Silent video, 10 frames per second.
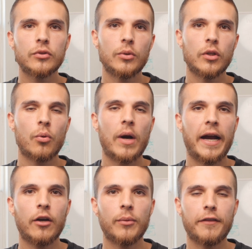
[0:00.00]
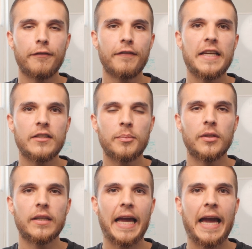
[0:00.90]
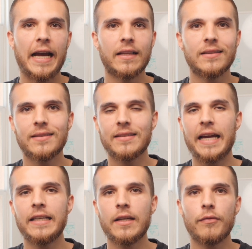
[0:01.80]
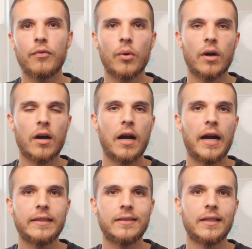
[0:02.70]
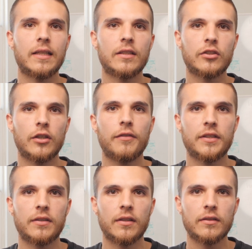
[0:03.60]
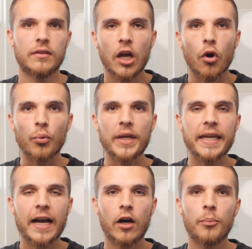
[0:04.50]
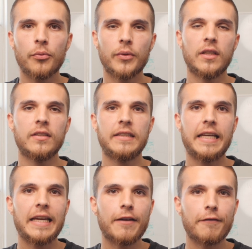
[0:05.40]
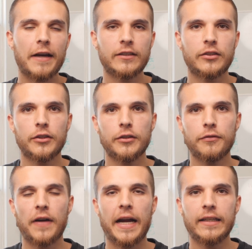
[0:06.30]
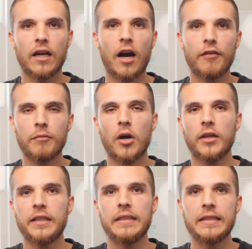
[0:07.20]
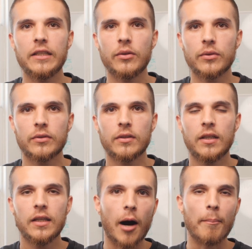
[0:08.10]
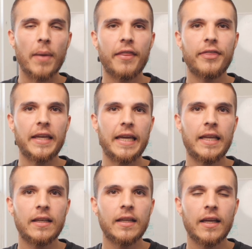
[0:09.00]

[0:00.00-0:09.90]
to acquire with Facebook ads signed up for our high ticket services. We help real estate investors find off market deals. A month in,